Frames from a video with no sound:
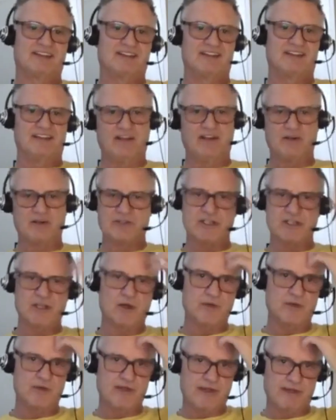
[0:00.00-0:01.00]
Years ago,
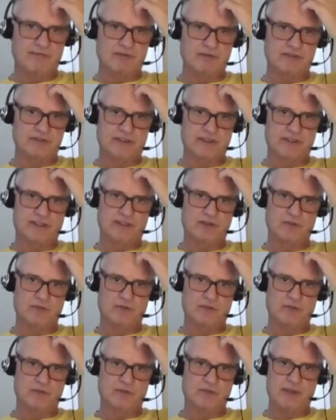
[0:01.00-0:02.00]
the devil should have killed me
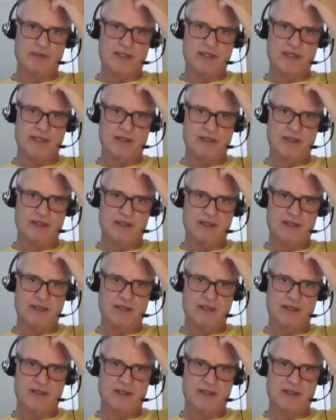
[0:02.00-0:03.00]
when he, when he
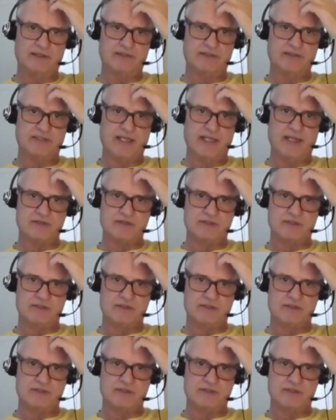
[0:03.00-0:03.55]
had the chance.